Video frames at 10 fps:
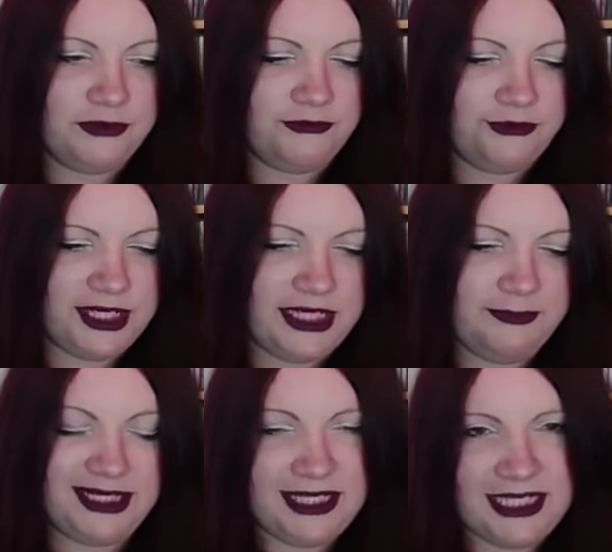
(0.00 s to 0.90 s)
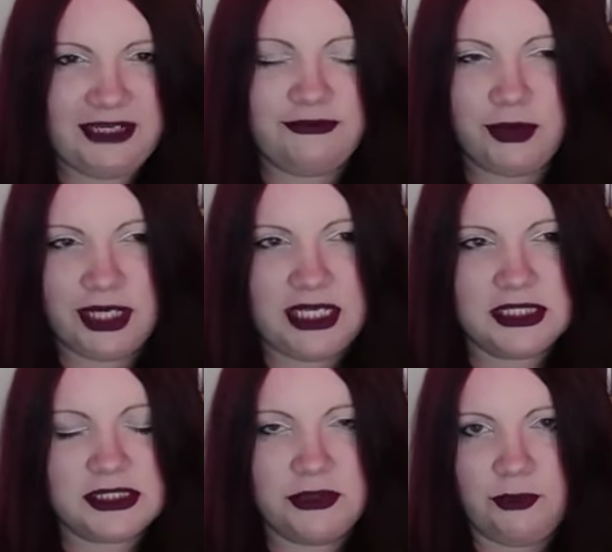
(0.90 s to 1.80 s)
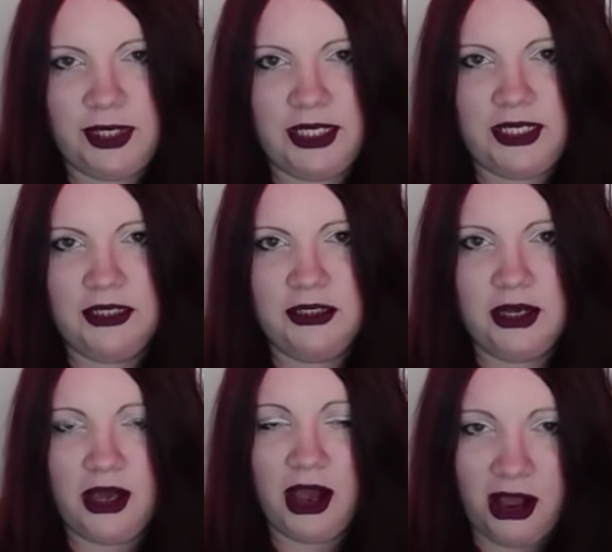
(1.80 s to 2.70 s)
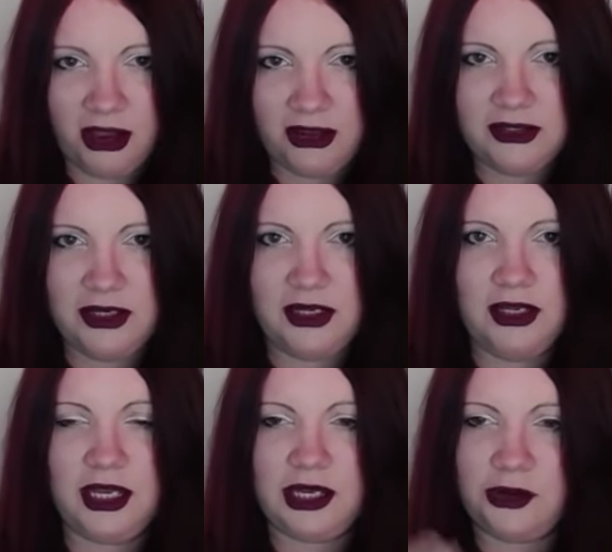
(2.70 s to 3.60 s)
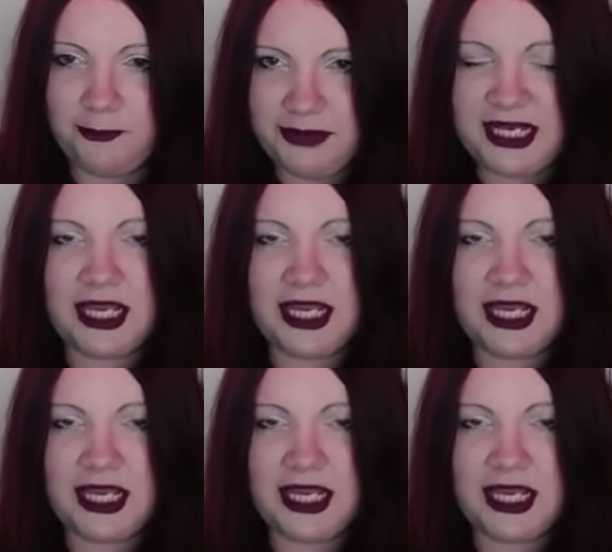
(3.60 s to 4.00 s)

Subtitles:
really believe what it is that we are and are